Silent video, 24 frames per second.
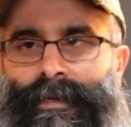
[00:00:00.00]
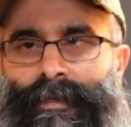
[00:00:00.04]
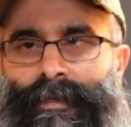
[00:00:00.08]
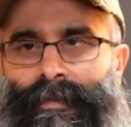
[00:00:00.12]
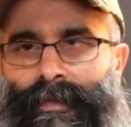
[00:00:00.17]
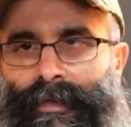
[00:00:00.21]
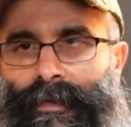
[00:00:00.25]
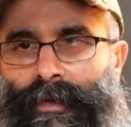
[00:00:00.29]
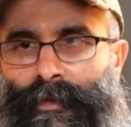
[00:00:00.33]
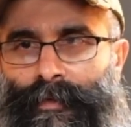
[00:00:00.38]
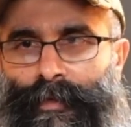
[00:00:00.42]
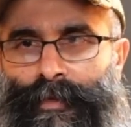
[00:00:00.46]

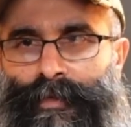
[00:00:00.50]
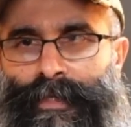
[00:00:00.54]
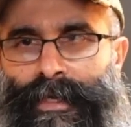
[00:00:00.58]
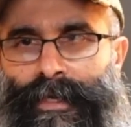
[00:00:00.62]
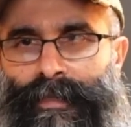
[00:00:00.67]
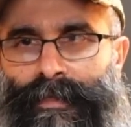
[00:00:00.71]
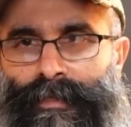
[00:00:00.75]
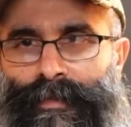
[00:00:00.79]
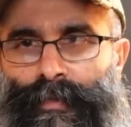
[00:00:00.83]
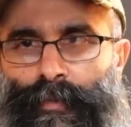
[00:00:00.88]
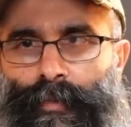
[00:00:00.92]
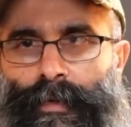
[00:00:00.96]
The other
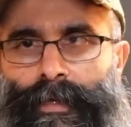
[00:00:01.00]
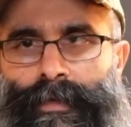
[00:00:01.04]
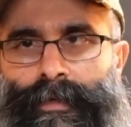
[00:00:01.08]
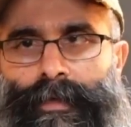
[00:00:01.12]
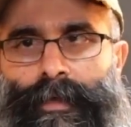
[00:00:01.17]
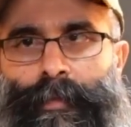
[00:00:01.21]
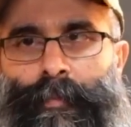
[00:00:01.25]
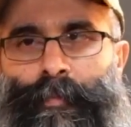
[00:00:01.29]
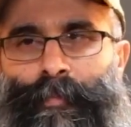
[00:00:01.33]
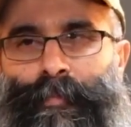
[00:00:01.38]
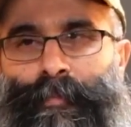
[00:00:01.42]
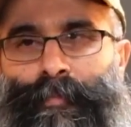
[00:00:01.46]
challenge with
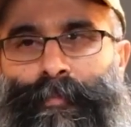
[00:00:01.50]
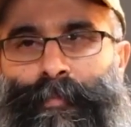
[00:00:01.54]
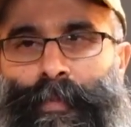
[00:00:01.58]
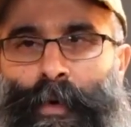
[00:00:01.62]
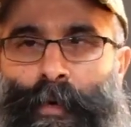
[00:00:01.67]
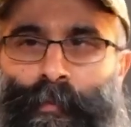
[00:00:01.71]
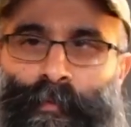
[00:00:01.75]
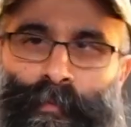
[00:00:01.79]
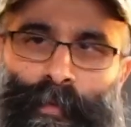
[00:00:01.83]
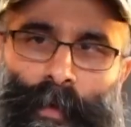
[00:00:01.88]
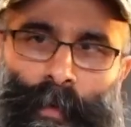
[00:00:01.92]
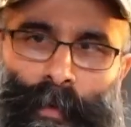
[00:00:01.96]
the
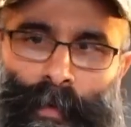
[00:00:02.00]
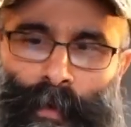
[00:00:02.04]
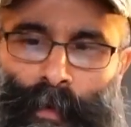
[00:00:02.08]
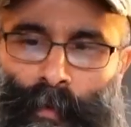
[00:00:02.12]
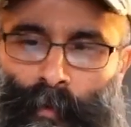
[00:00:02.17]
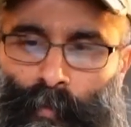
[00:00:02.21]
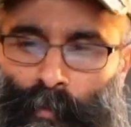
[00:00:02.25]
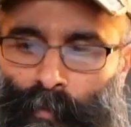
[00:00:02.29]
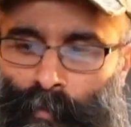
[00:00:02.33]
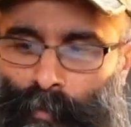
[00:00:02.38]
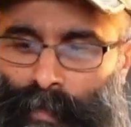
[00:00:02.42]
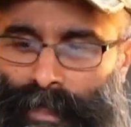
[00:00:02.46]

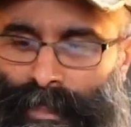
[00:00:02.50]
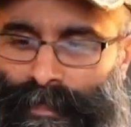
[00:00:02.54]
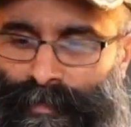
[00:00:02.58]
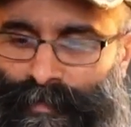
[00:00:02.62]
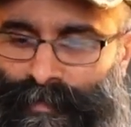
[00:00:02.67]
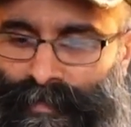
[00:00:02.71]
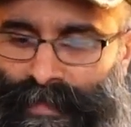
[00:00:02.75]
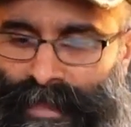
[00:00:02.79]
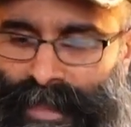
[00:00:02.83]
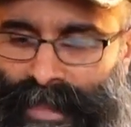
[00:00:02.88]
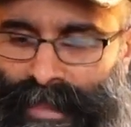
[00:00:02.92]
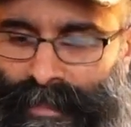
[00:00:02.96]
ProPhoto
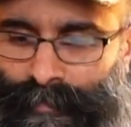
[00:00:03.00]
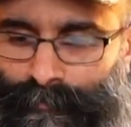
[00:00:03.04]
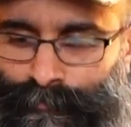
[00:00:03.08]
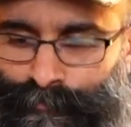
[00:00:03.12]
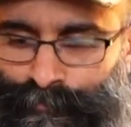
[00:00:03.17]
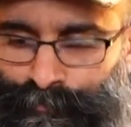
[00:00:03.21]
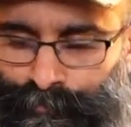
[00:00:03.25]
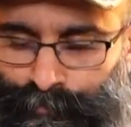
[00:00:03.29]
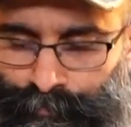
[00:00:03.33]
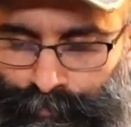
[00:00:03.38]
was that,